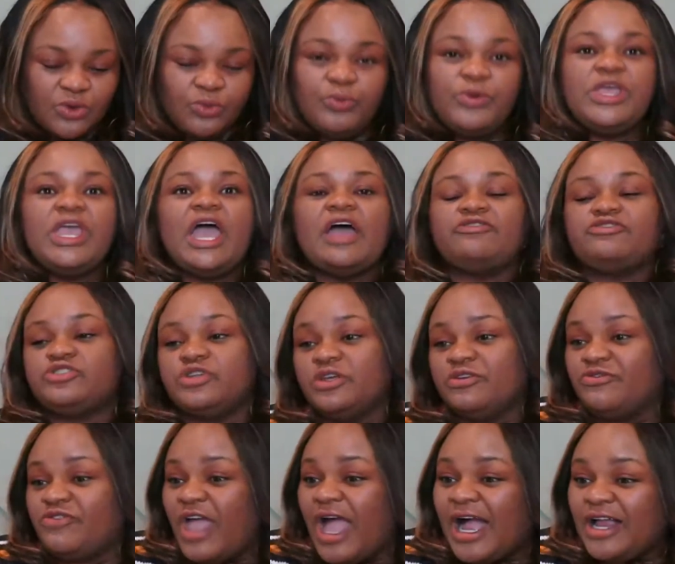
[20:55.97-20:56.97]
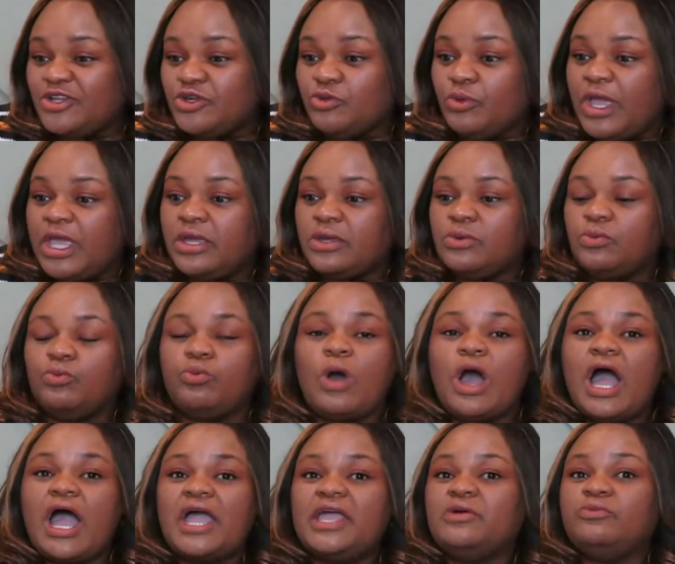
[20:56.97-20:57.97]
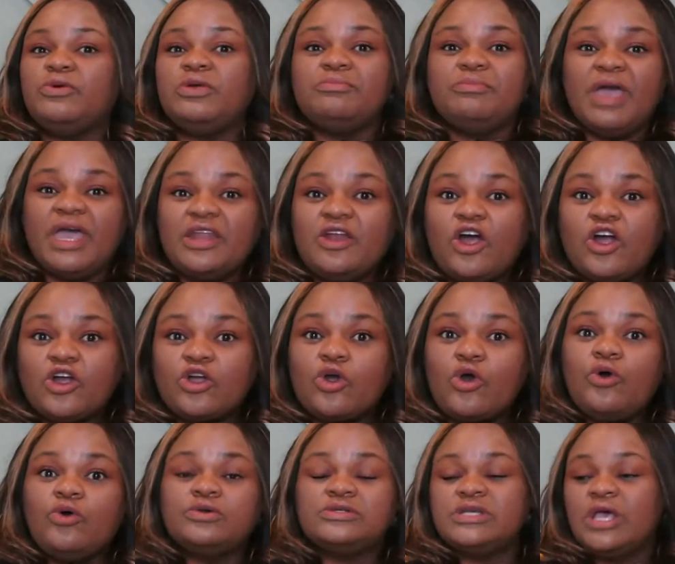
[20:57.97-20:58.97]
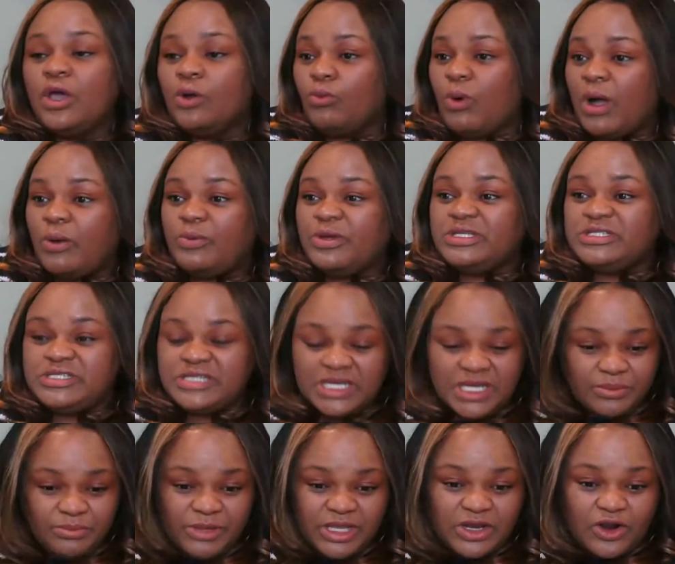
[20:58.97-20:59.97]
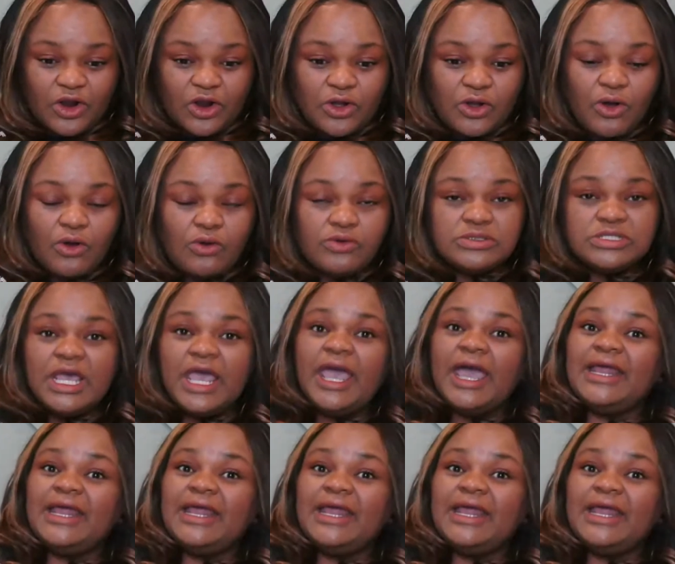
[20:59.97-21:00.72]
we have to evaluate why we met our goals, why we didn't meet our goals.